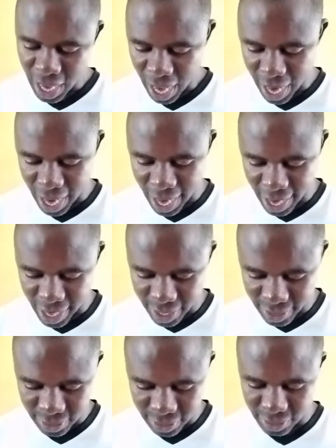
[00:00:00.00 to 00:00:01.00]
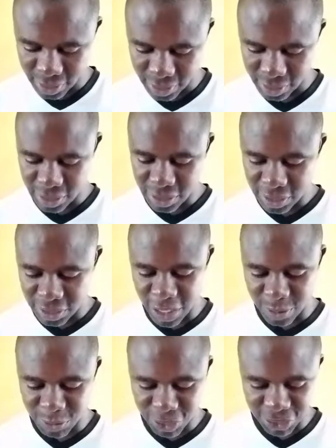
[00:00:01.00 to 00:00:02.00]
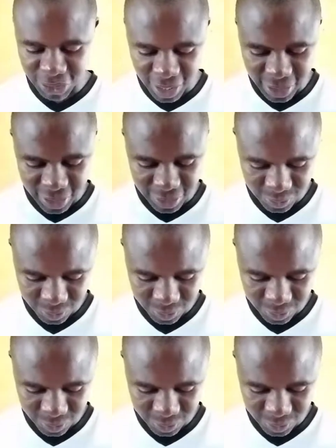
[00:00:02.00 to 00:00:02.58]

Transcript: and James Shelley,